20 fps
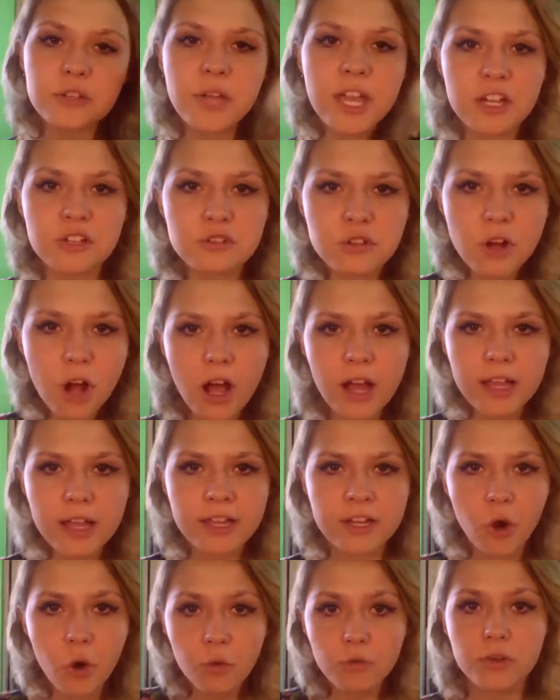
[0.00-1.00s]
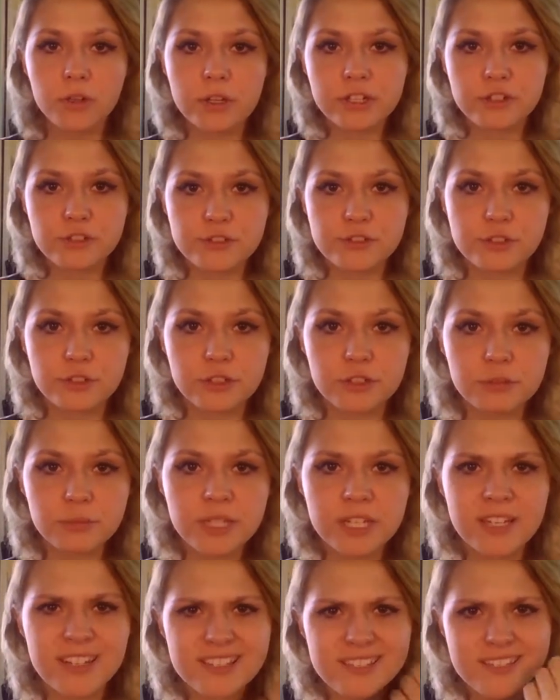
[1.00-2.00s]
you can't draw an oval in a circle
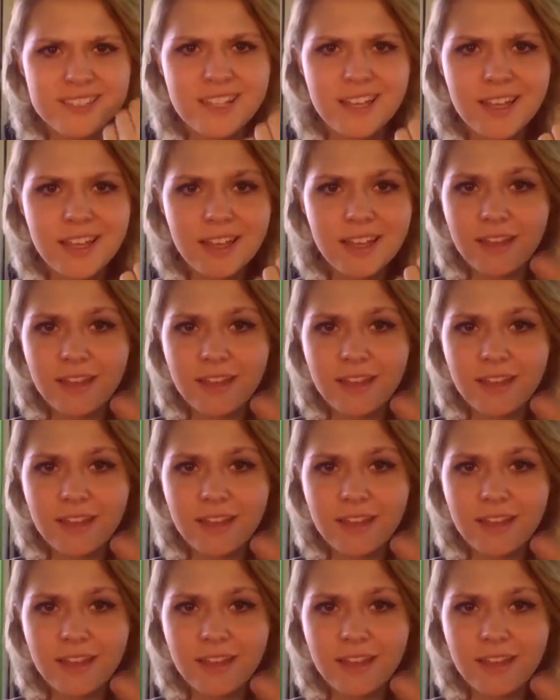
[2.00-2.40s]
because